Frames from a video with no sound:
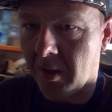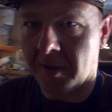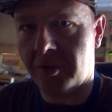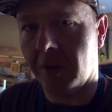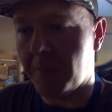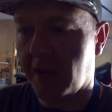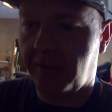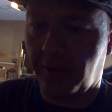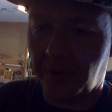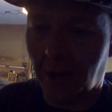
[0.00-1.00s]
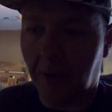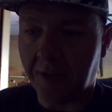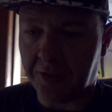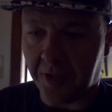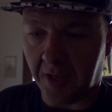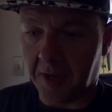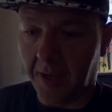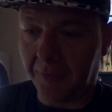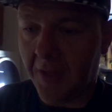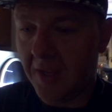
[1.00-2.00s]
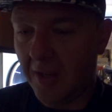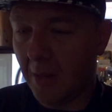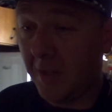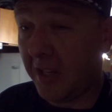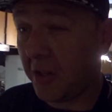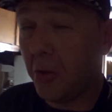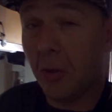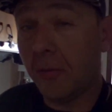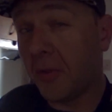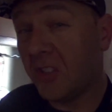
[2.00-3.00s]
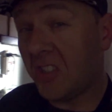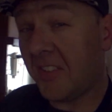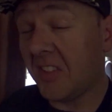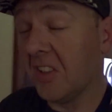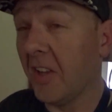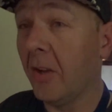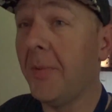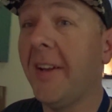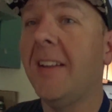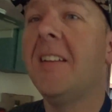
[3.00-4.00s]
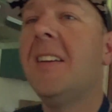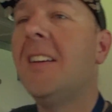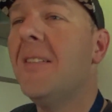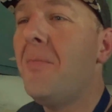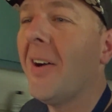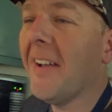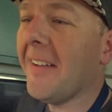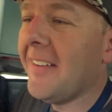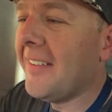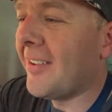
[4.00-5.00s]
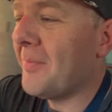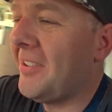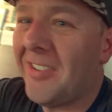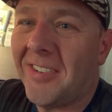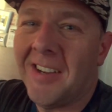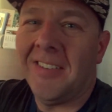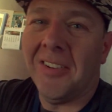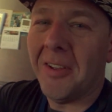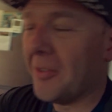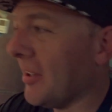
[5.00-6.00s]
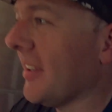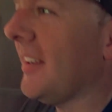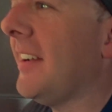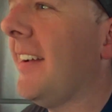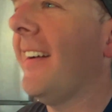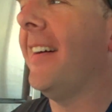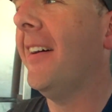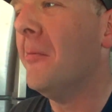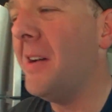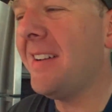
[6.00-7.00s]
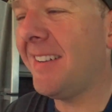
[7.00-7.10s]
probably about 20 minutes or so. I just shut it off. I'm going to let it cool for just a little bit, but something just got delivered. Um,